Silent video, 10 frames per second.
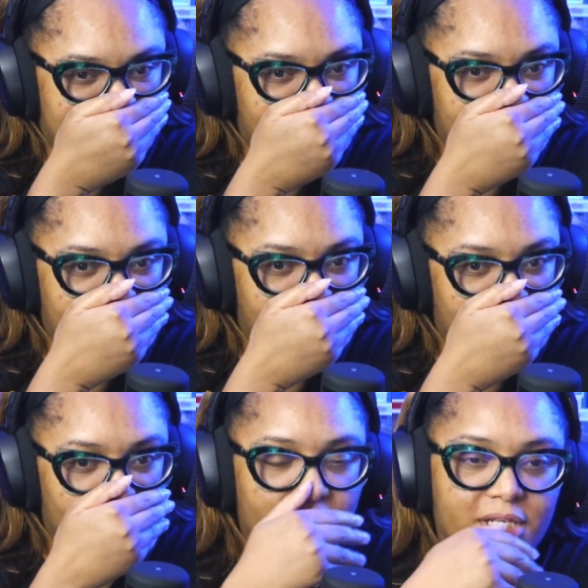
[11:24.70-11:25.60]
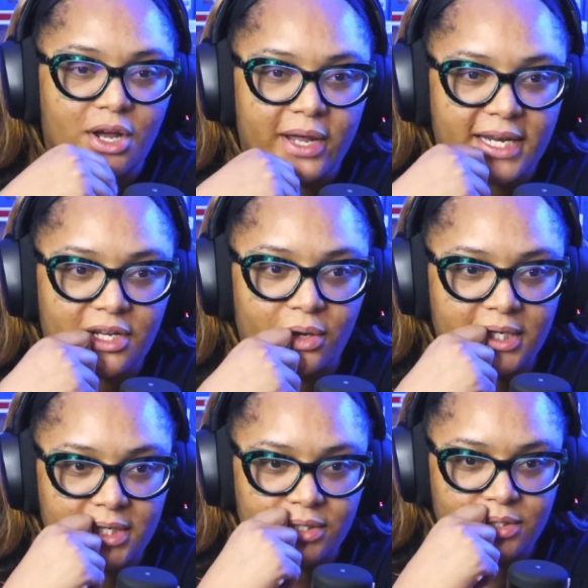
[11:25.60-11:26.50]
He's like, bitch, what did y'all got in y'all
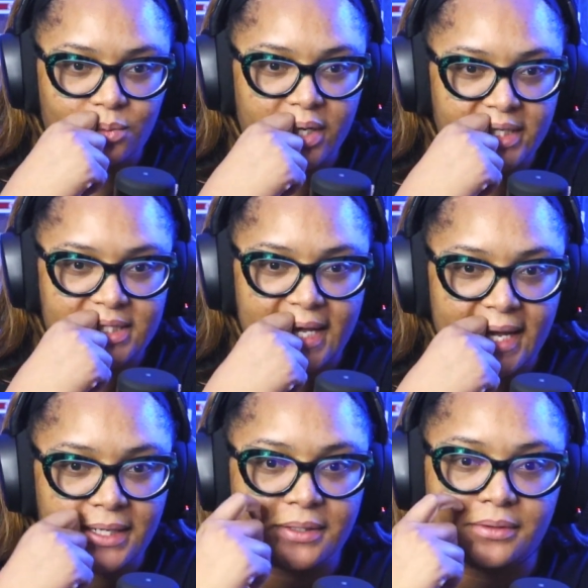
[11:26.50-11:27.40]
ears? What is that?